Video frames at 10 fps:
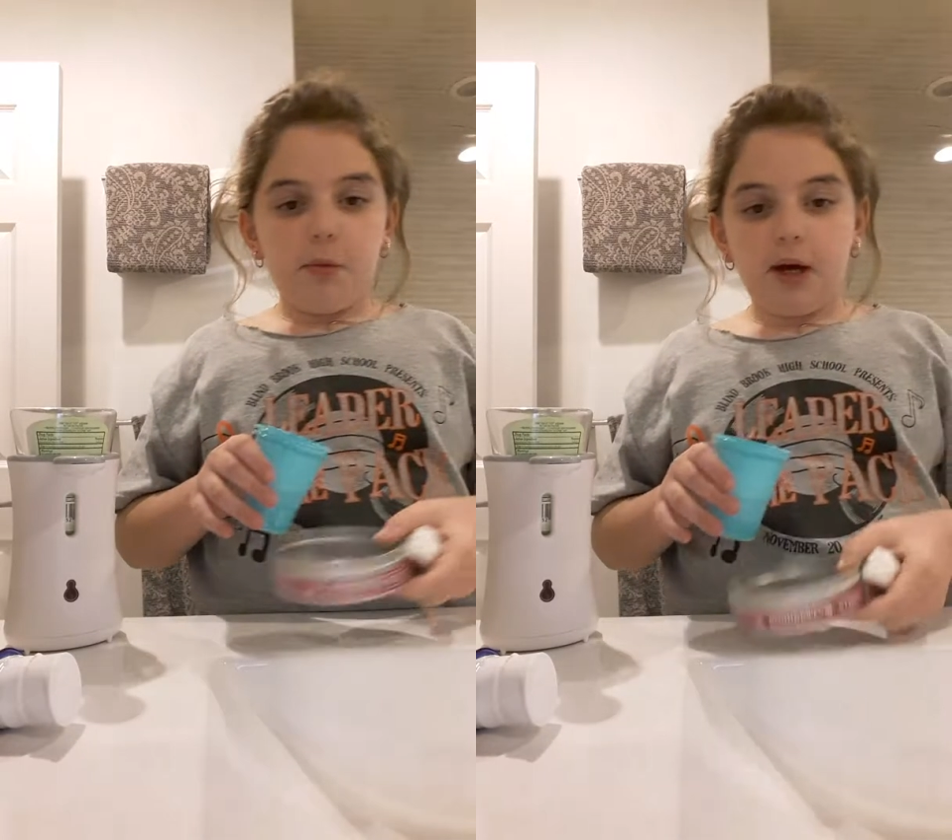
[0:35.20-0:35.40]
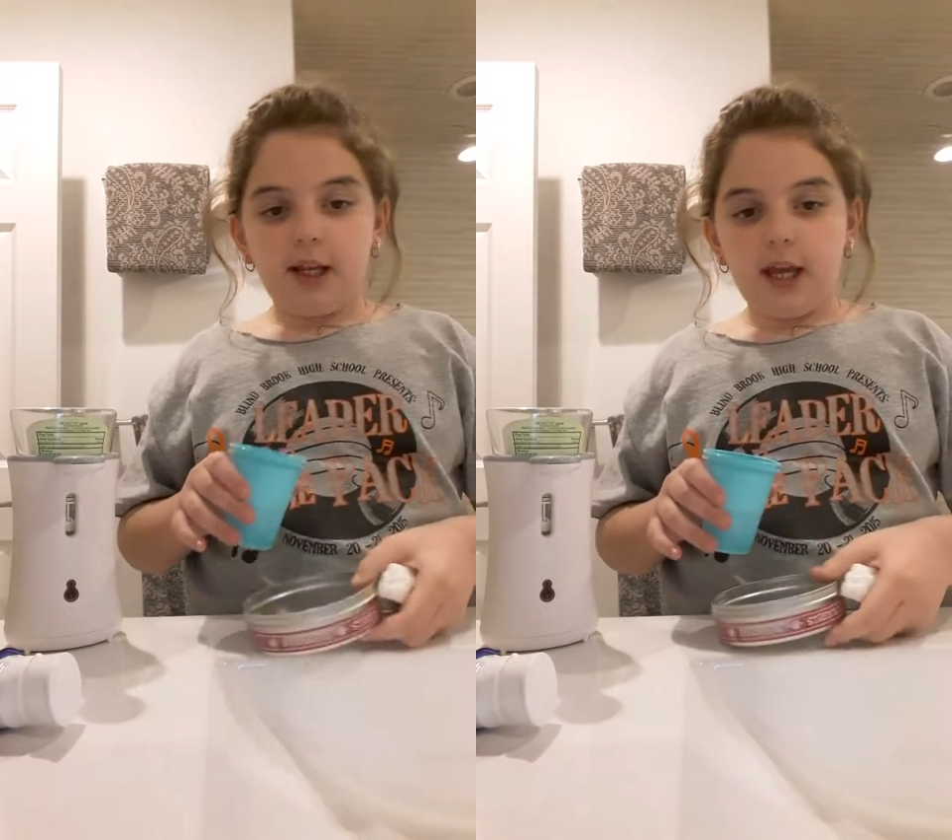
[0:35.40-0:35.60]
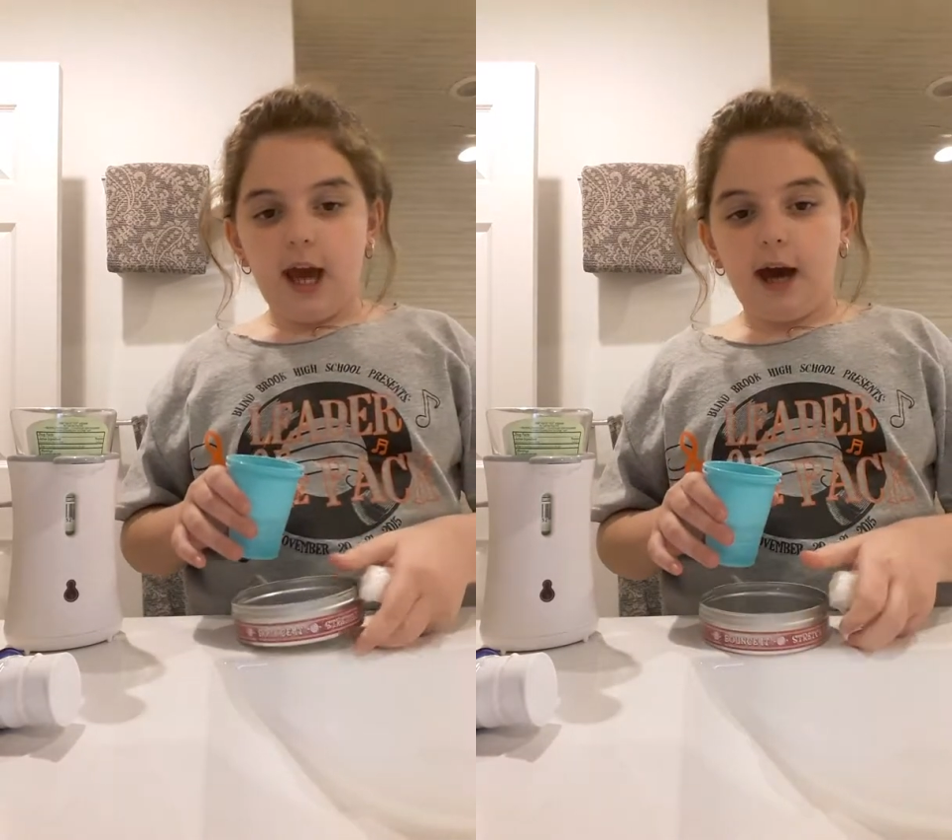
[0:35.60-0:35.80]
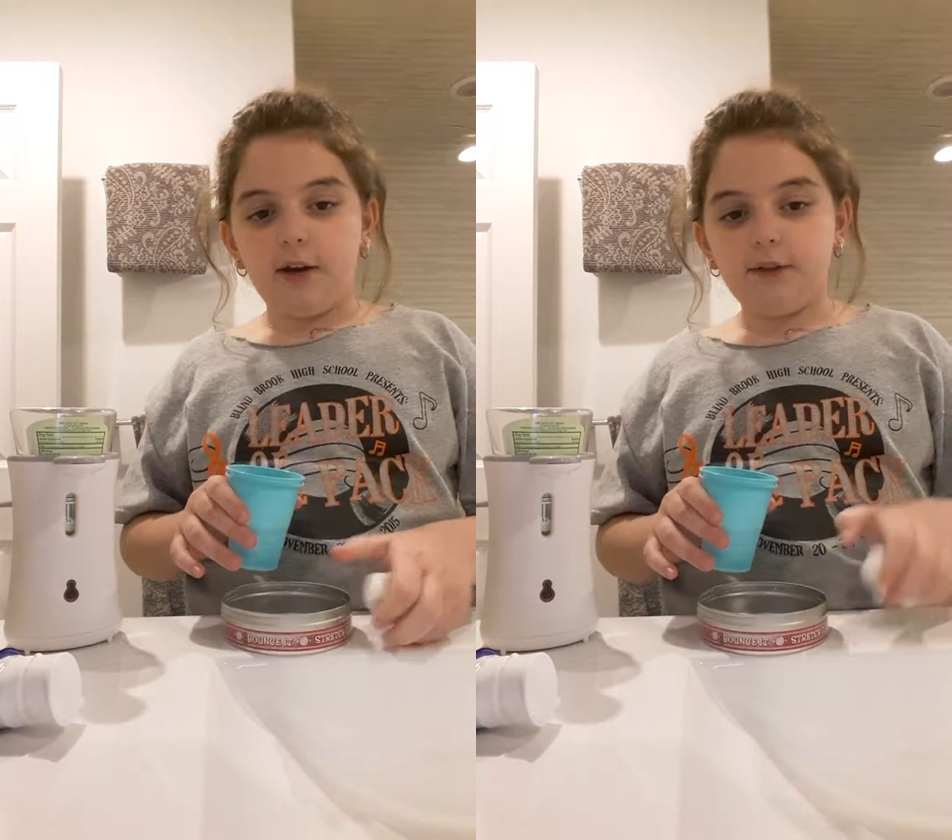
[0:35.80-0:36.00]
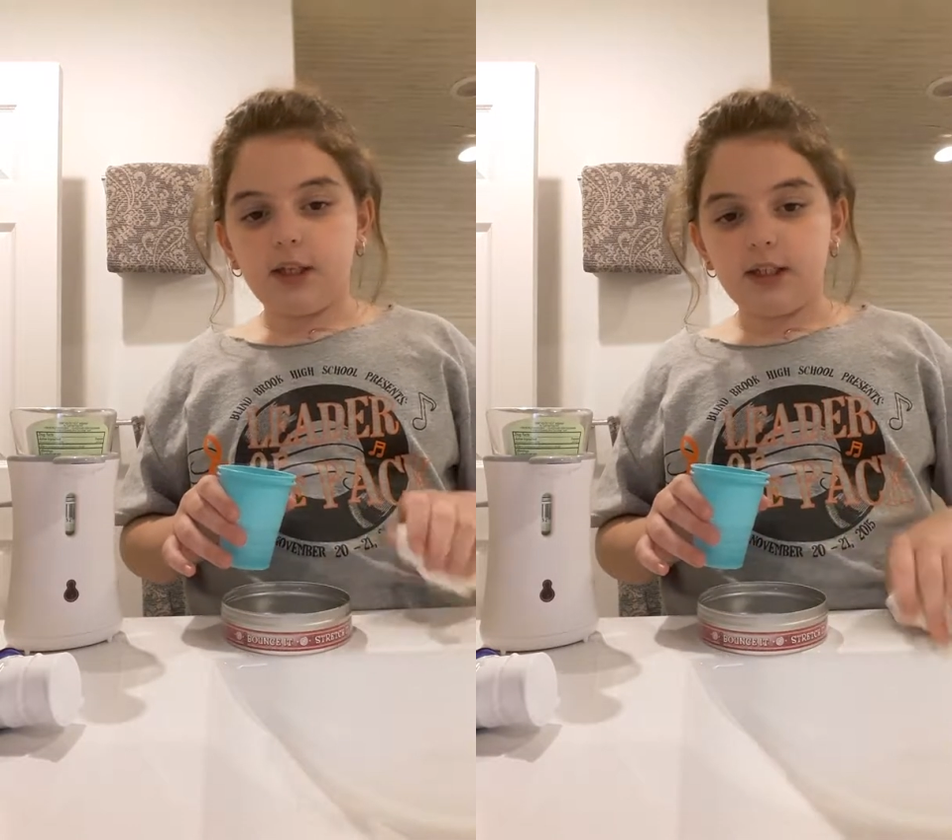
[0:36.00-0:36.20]
the putty out
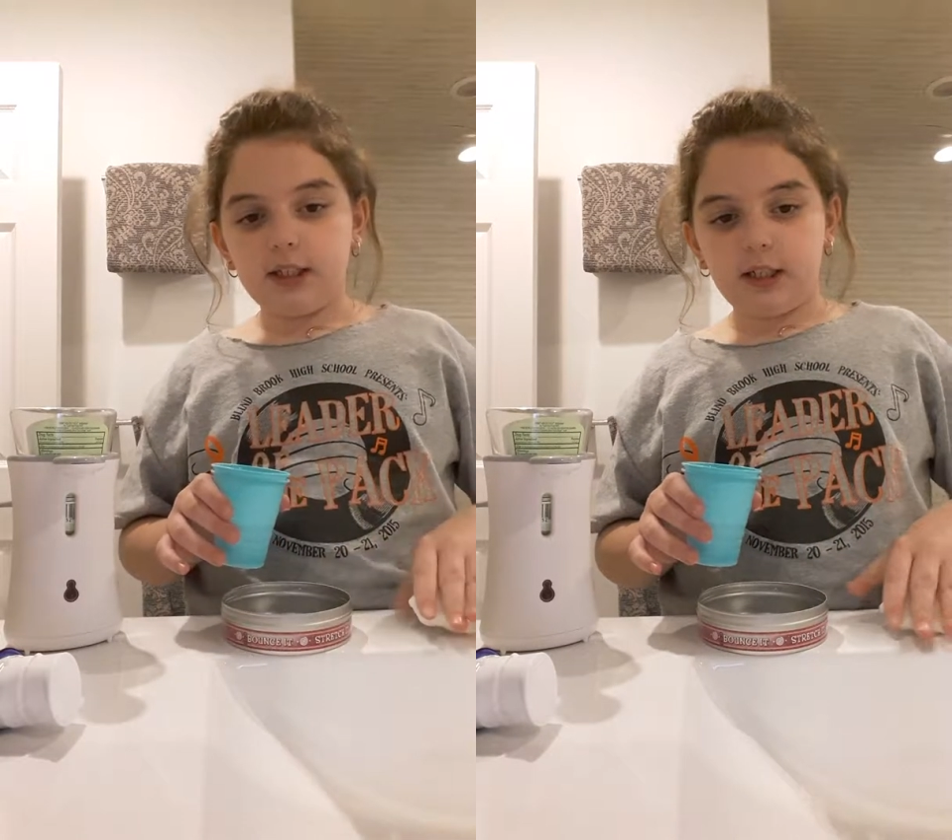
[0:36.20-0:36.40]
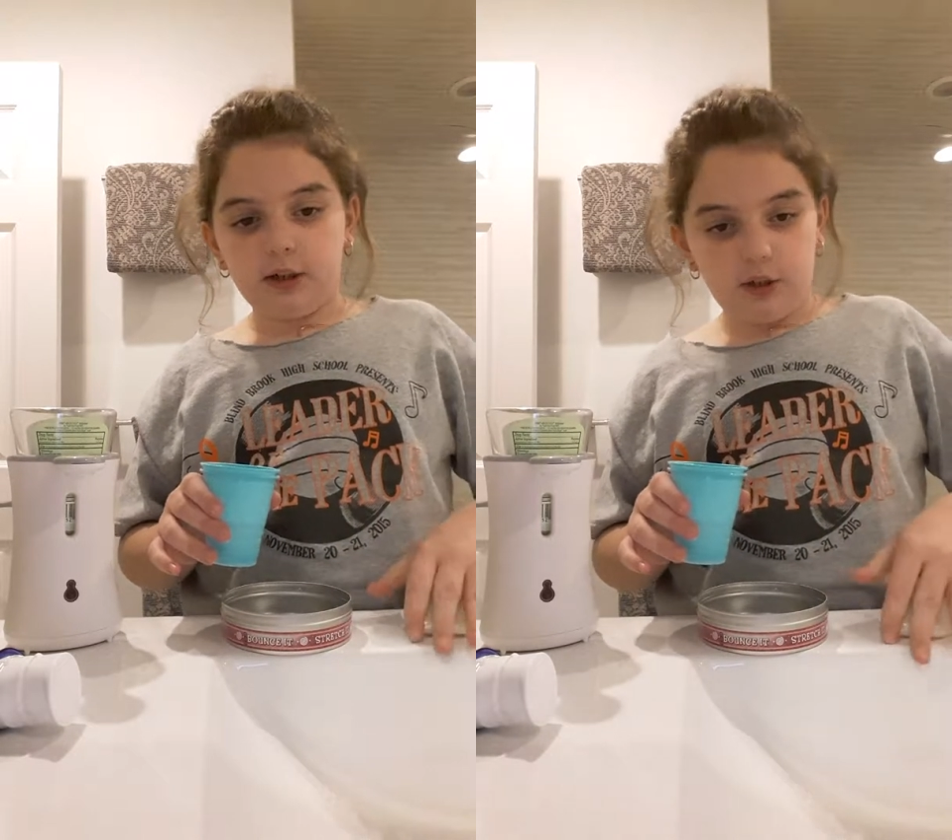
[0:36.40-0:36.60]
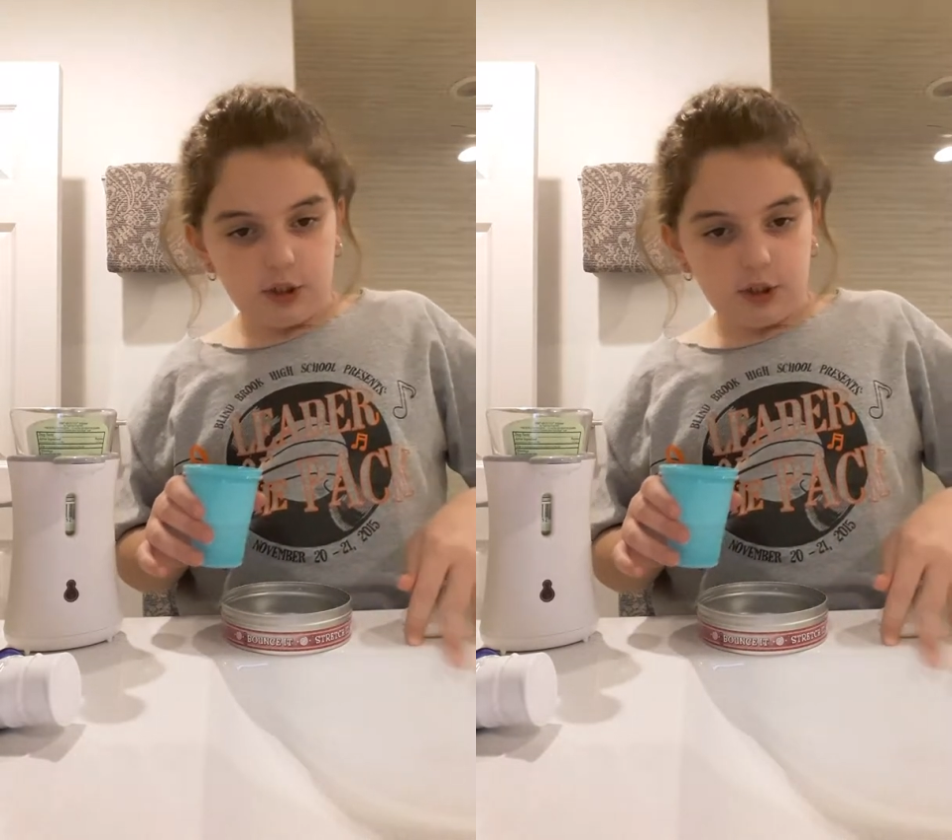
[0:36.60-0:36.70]
of the container and